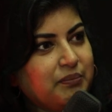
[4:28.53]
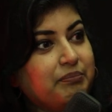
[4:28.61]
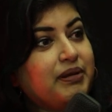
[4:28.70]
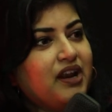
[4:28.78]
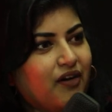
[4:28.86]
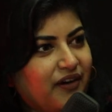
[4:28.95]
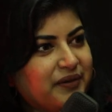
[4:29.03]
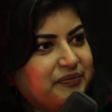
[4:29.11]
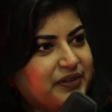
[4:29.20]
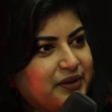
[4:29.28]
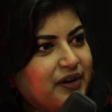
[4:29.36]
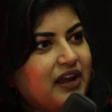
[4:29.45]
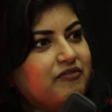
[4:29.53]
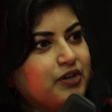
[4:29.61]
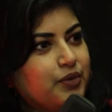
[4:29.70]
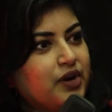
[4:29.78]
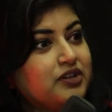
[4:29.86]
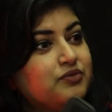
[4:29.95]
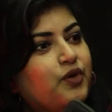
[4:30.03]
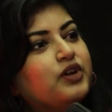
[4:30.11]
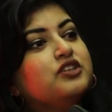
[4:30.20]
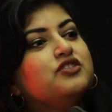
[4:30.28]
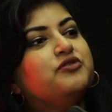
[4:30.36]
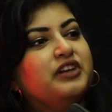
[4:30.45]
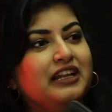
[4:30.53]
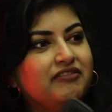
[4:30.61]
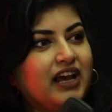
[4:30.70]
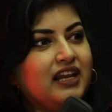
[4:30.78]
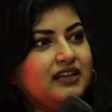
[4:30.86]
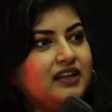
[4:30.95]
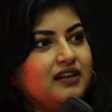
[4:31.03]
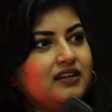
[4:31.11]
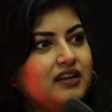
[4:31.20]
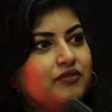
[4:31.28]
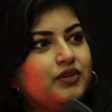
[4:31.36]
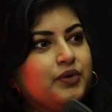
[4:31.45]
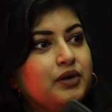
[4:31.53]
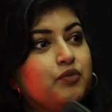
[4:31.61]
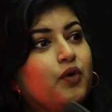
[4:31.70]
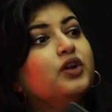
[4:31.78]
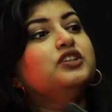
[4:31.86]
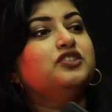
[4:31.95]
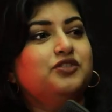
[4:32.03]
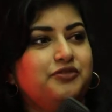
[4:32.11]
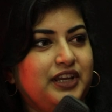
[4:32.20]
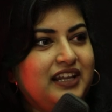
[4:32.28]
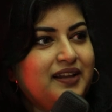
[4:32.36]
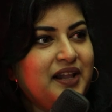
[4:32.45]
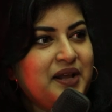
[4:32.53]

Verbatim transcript: belong you know everyone wants to feel validated everyone wants to feel